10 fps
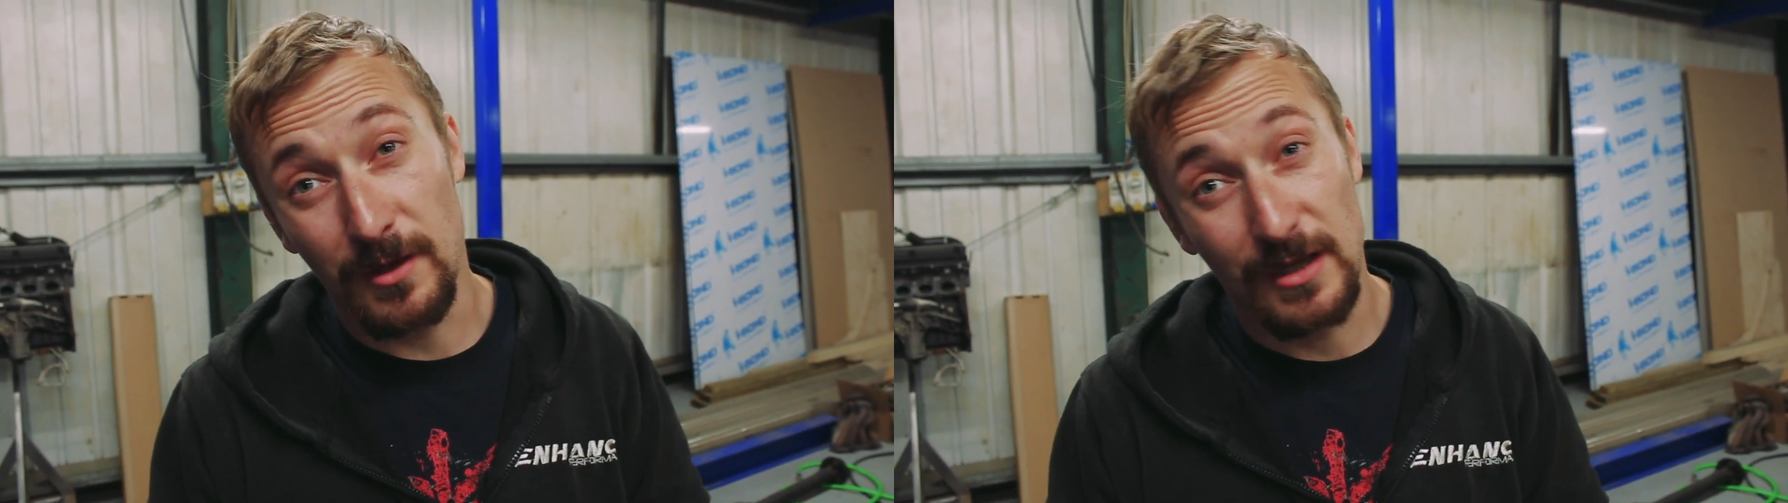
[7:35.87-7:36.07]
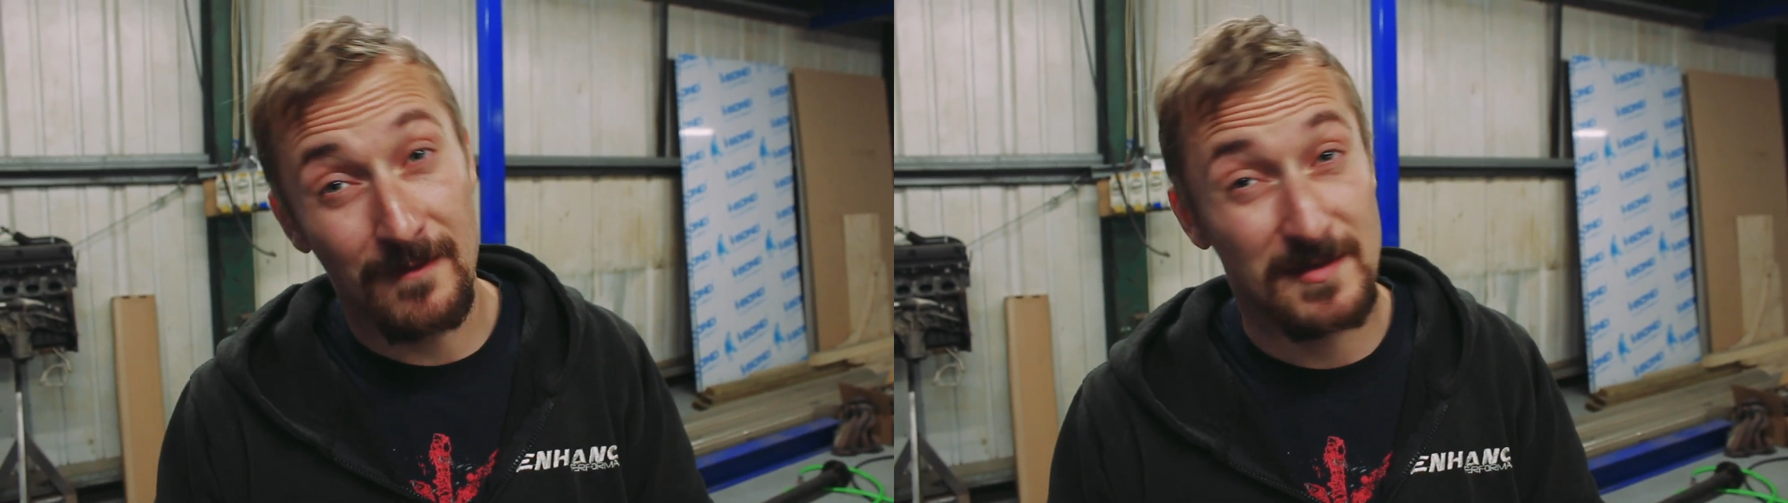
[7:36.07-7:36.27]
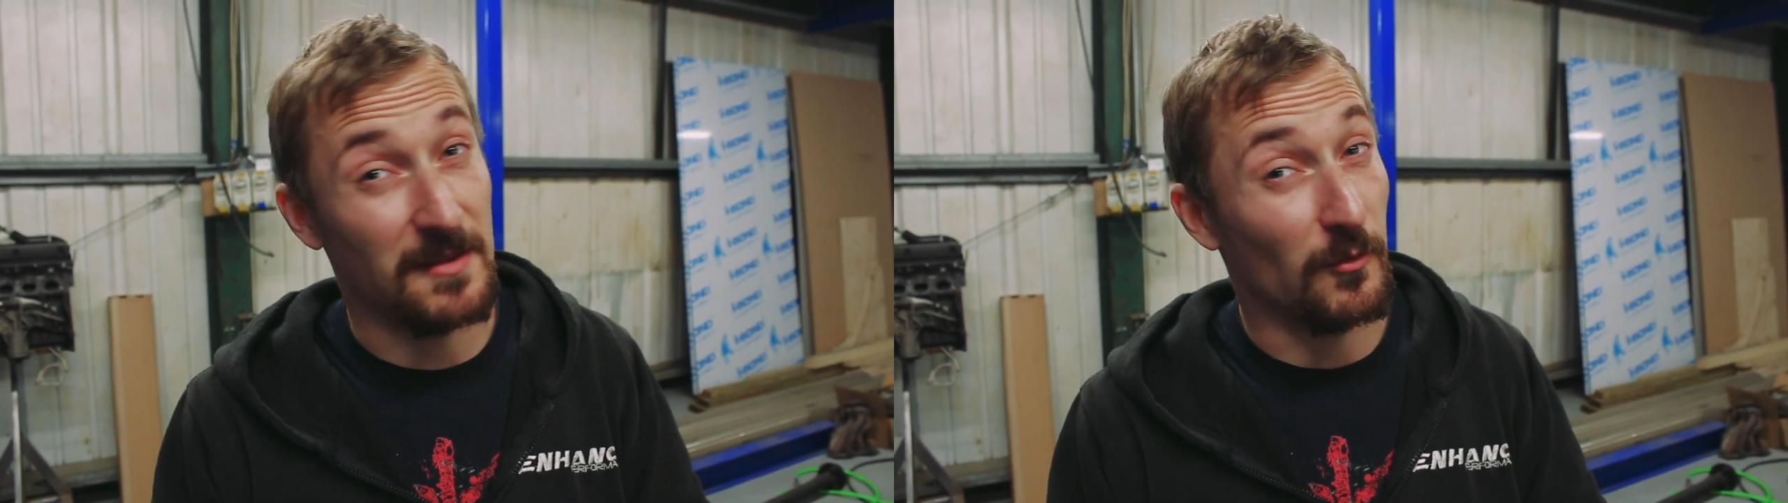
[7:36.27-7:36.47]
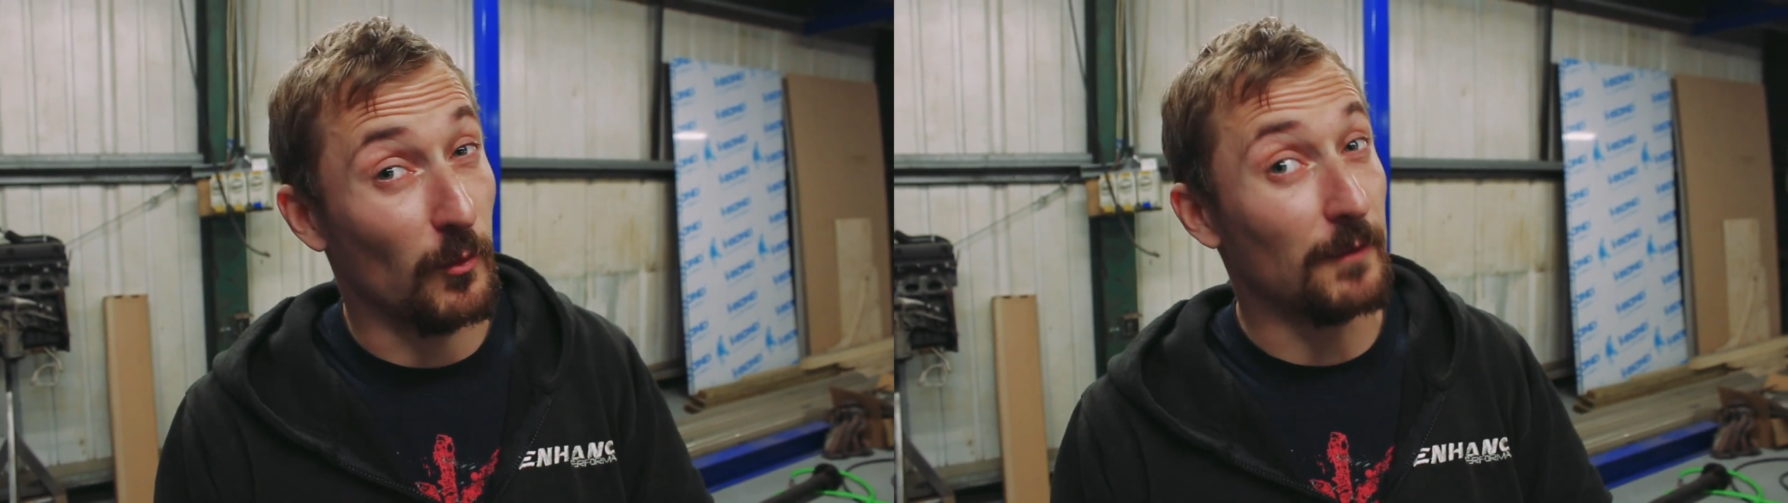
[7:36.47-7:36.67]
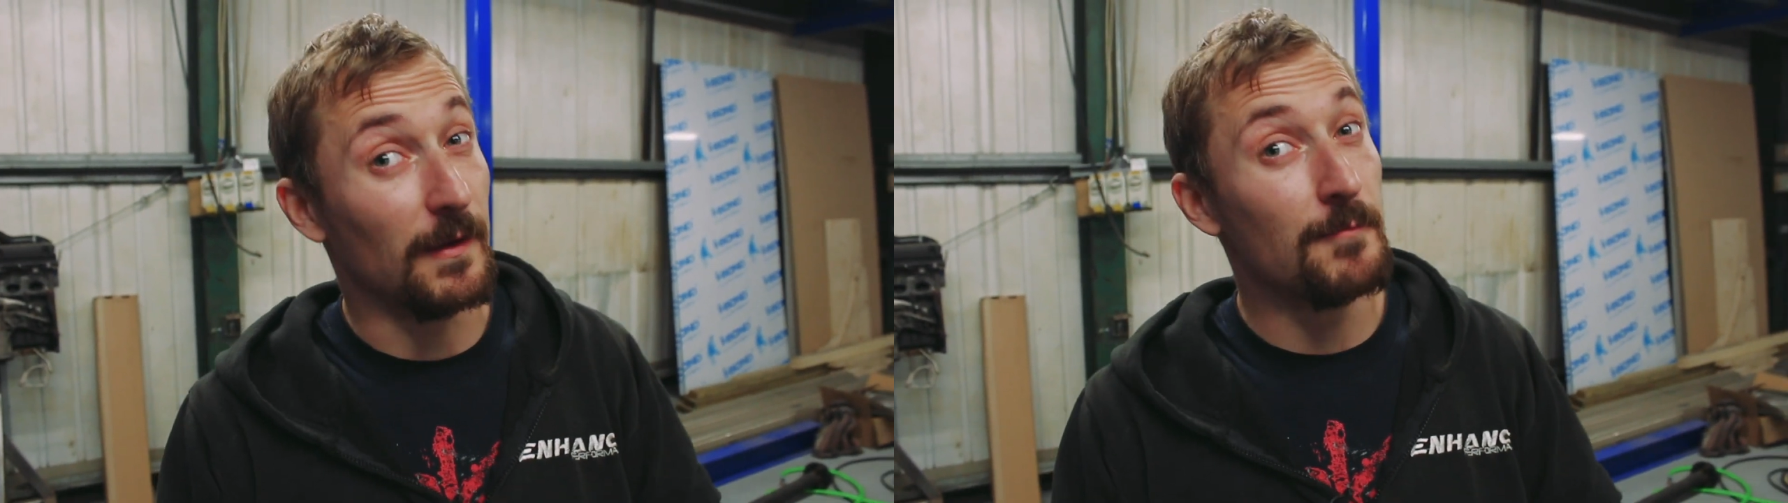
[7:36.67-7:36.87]
going to have to take the
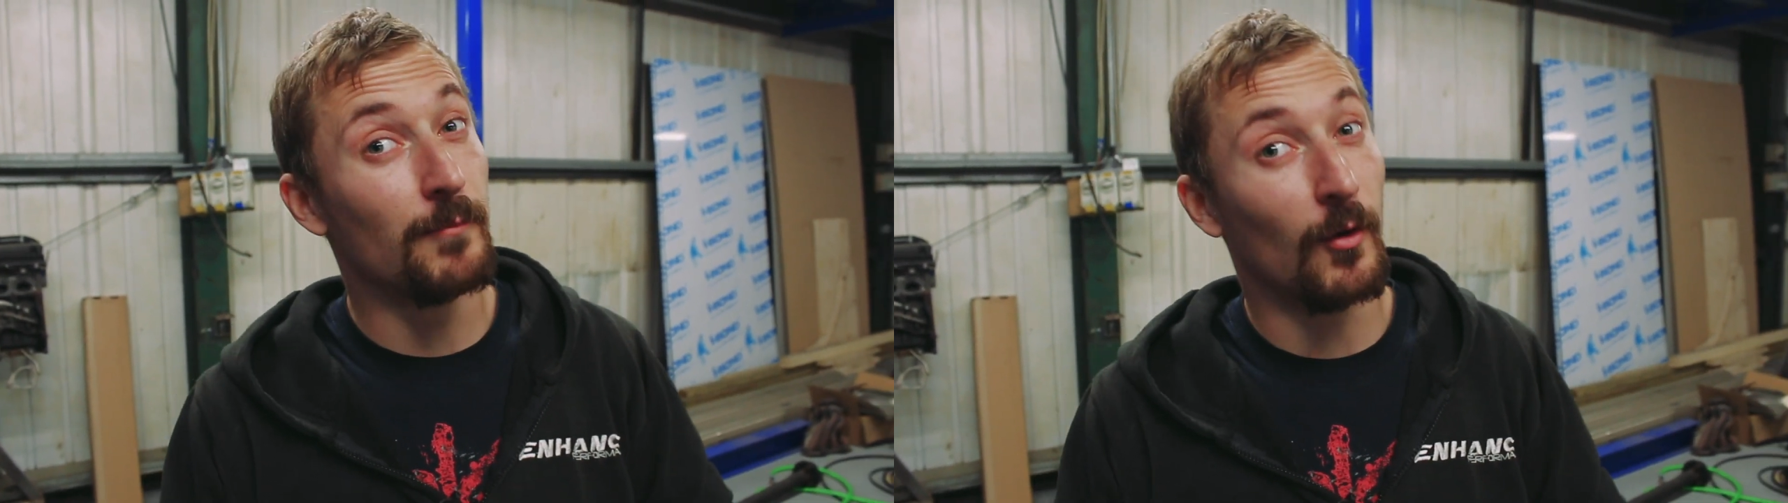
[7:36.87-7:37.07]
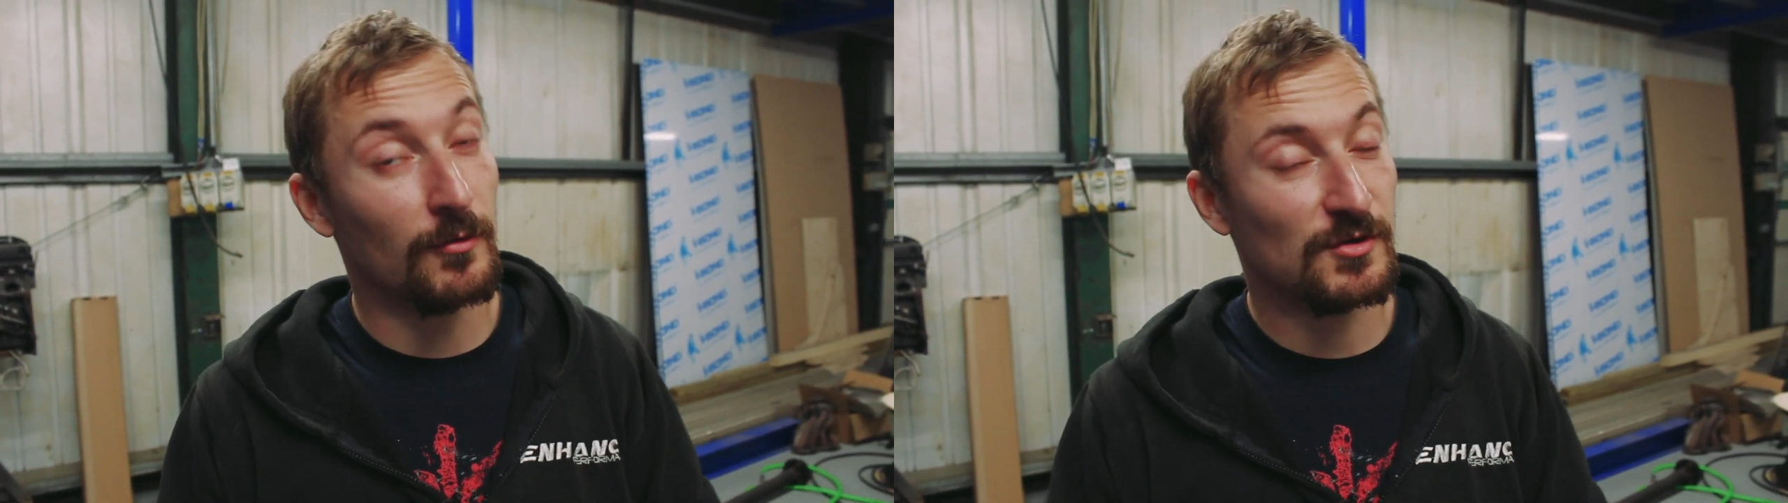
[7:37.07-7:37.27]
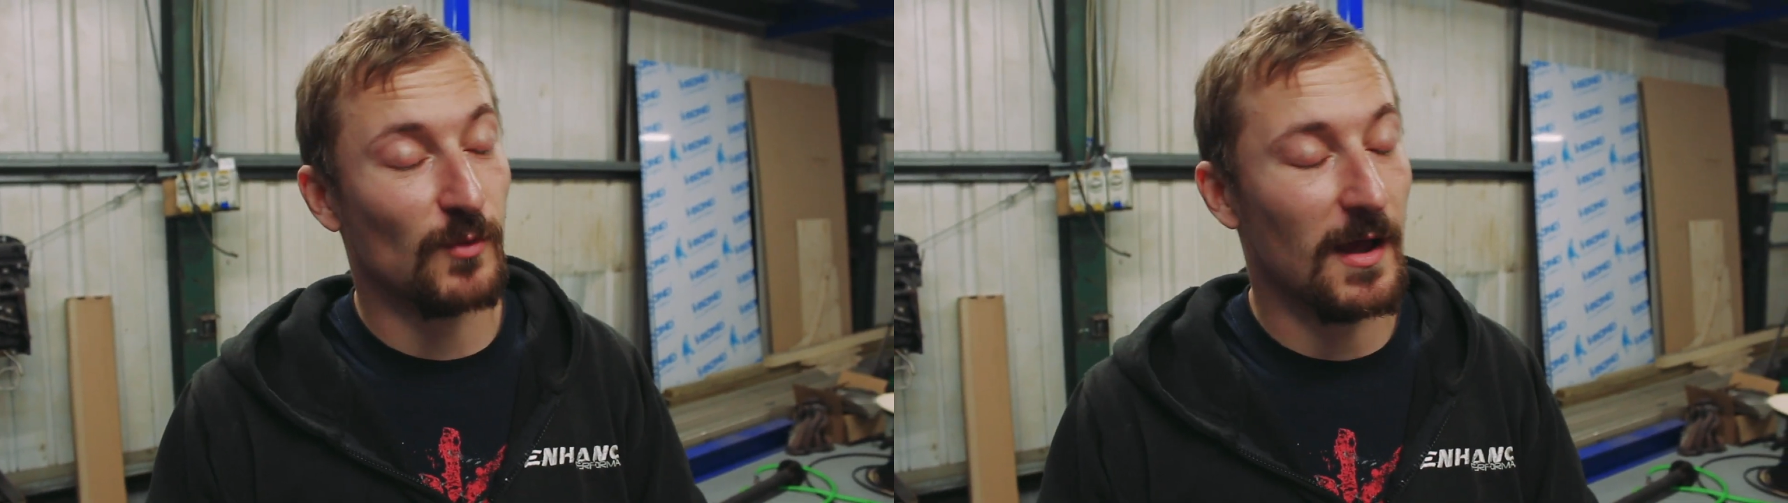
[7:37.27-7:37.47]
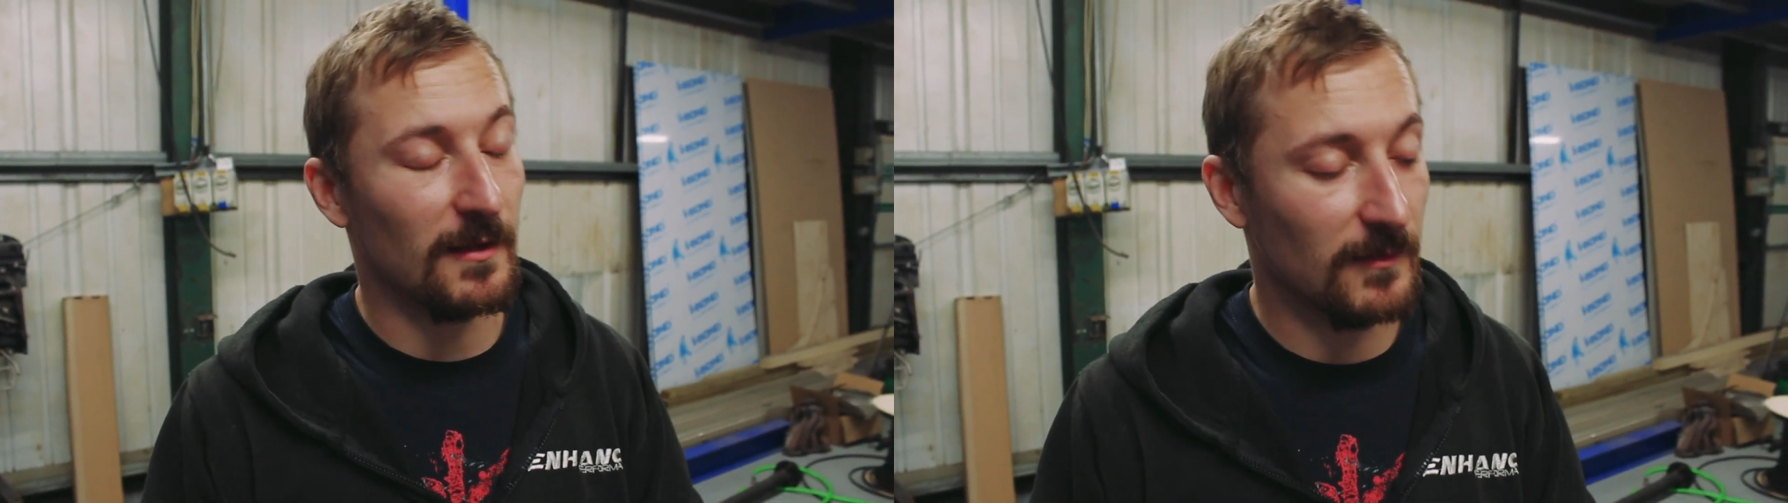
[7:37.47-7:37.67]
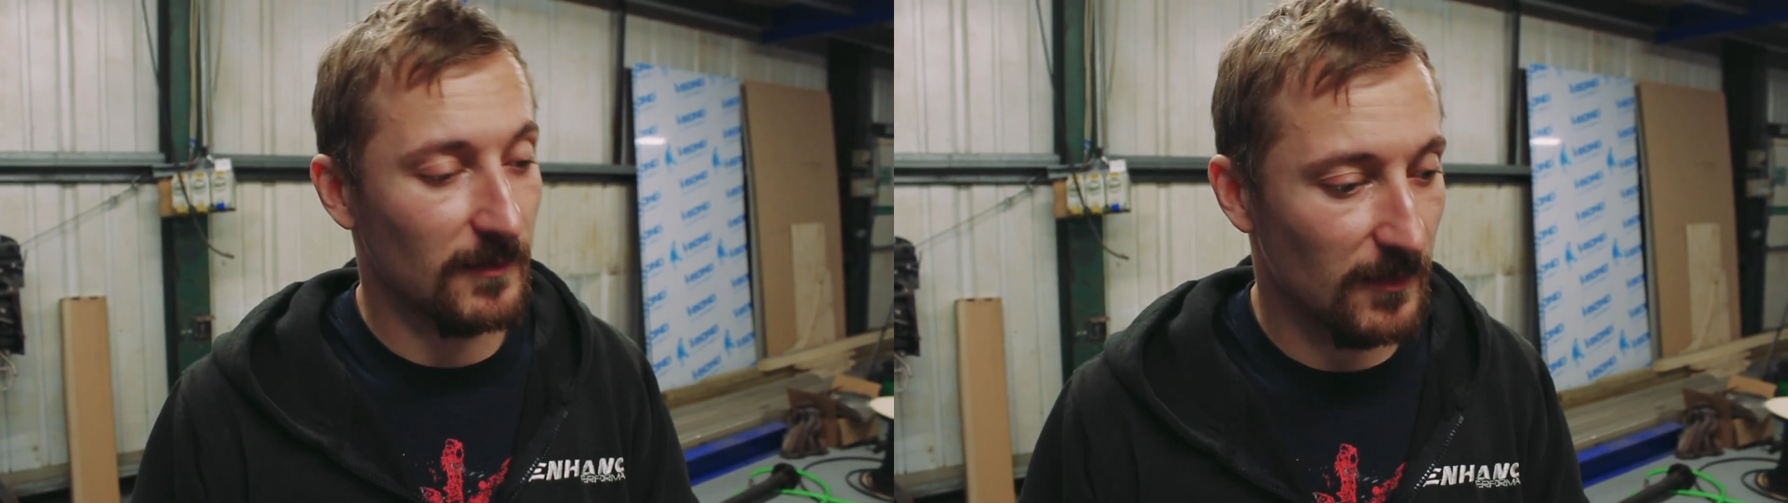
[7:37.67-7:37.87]
wheel inboard as well,